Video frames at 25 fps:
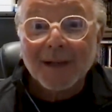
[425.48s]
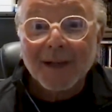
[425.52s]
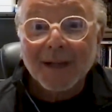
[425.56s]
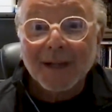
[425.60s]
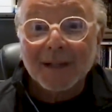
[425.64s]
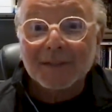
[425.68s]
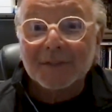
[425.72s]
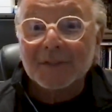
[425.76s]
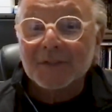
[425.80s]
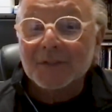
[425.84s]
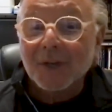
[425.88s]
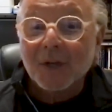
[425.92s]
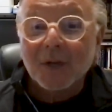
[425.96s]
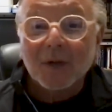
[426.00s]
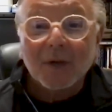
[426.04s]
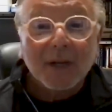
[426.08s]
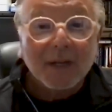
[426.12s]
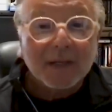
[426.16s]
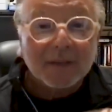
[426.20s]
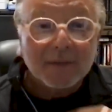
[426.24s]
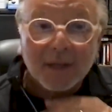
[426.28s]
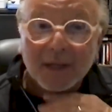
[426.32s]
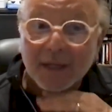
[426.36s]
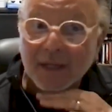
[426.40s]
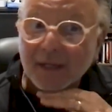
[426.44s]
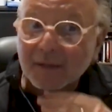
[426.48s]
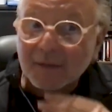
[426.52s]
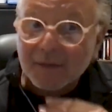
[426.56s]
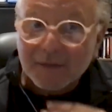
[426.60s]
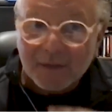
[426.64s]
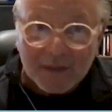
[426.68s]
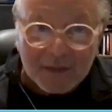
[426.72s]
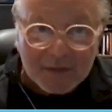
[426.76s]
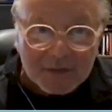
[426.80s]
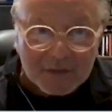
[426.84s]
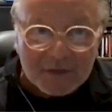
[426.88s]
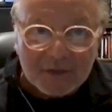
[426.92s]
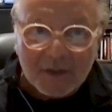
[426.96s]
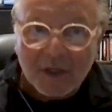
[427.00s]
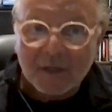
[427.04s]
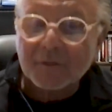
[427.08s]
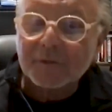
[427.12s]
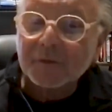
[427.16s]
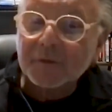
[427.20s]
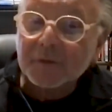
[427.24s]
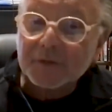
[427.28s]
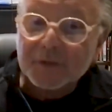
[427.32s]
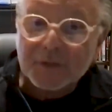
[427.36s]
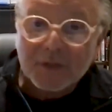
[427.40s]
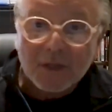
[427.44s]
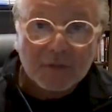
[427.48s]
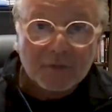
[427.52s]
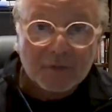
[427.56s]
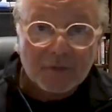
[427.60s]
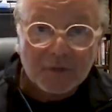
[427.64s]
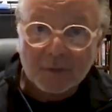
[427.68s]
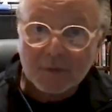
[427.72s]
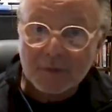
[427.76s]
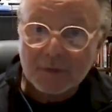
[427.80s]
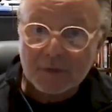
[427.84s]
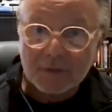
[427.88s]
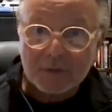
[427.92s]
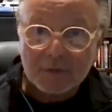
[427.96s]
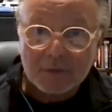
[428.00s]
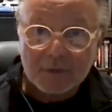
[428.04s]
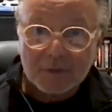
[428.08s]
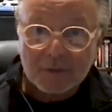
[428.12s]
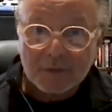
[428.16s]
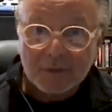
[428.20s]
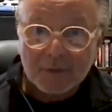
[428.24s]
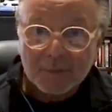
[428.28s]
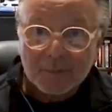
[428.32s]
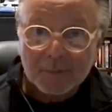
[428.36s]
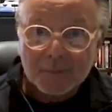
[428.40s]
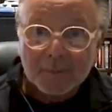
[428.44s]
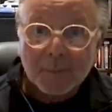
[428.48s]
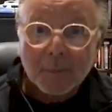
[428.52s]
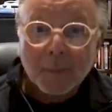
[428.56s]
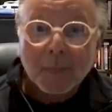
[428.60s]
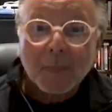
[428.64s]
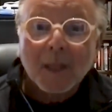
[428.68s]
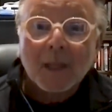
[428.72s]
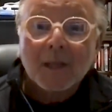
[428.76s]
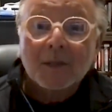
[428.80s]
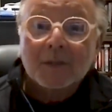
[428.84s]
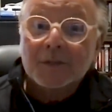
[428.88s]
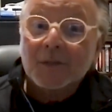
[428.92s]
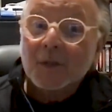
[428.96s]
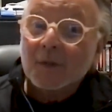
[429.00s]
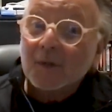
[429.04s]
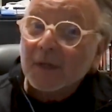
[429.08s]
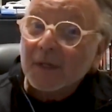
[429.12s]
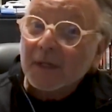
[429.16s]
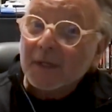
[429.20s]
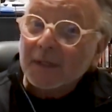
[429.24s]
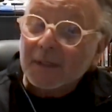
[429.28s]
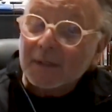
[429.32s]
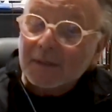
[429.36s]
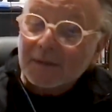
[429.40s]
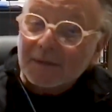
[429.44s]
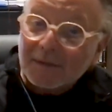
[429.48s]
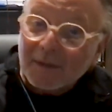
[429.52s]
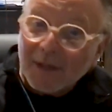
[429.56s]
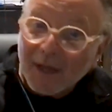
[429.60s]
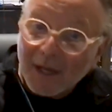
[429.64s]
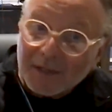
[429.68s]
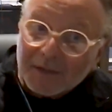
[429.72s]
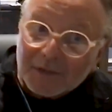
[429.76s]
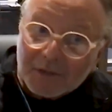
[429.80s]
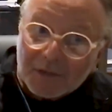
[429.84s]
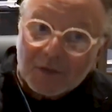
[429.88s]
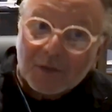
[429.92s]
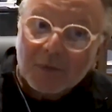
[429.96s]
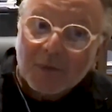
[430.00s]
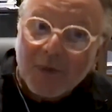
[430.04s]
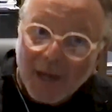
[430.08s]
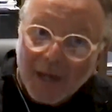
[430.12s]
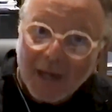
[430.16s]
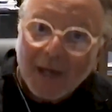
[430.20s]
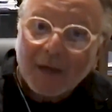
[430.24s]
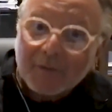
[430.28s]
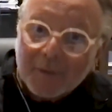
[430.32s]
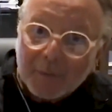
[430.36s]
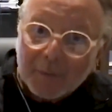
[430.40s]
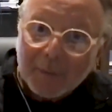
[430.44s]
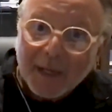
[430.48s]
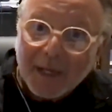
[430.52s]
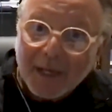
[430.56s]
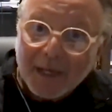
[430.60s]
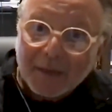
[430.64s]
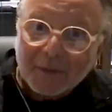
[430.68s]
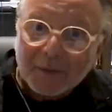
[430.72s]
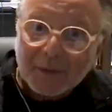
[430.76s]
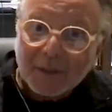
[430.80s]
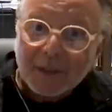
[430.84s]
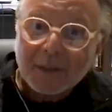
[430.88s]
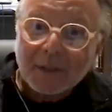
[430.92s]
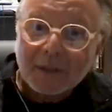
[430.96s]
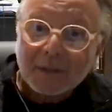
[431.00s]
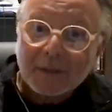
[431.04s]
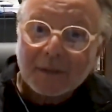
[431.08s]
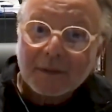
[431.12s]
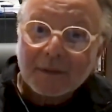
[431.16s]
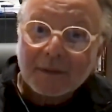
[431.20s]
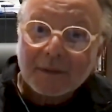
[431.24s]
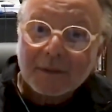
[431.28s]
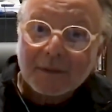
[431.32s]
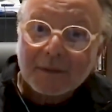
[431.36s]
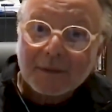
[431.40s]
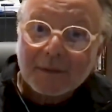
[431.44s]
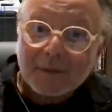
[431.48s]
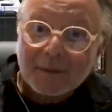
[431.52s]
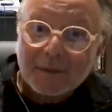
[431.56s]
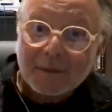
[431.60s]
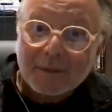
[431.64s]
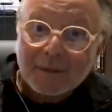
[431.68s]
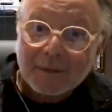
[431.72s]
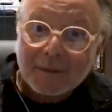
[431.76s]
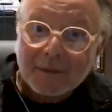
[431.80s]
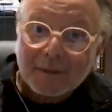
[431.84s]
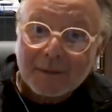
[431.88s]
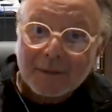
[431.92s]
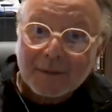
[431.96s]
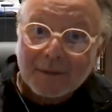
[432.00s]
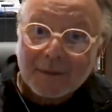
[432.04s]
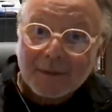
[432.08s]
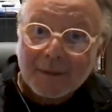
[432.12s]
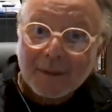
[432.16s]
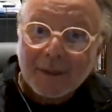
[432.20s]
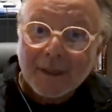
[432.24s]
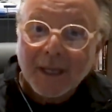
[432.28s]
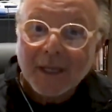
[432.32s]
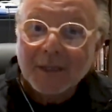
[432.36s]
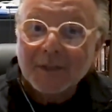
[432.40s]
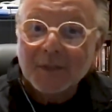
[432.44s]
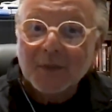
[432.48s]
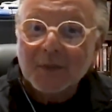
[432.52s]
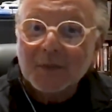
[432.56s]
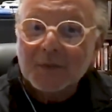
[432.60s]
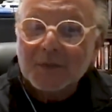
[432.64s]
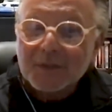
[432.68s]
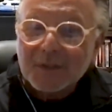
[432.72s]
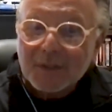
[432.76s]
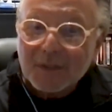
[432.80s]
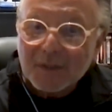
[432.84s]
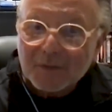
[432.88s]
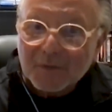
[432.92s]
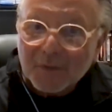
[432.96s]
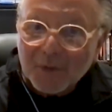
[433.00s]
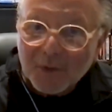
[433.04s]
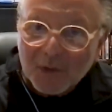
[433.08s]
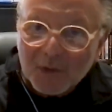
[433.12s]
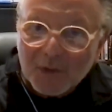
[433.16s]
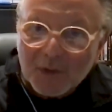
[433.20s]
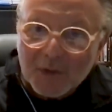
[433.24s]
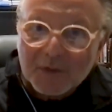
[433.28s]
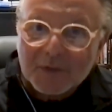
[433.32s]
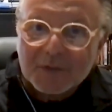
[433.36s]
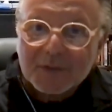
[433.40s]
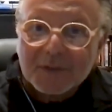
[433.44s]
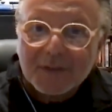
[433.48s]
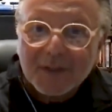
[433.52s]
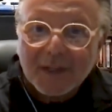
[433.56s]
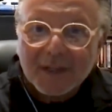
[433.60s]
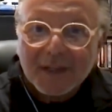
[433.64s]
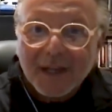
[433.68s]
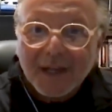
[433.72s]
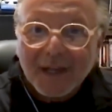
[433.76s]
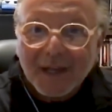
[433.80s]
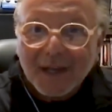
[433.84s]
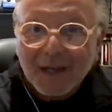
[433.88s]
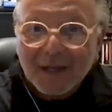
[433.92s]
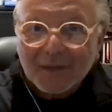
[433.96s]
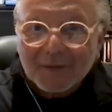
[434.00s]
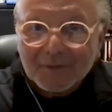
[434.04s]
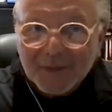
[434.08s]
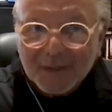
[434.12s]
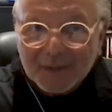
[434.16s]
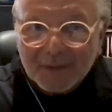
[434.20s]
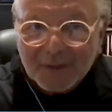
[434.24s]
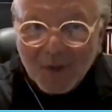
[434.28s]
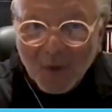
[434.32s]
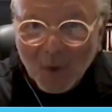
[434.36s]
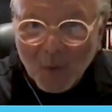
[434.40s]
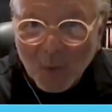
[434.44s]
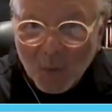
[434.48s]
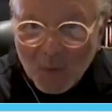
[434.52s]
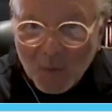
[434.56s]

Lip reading: And that is done for safety reasons. So, and unless you have a battery and use the inverters that go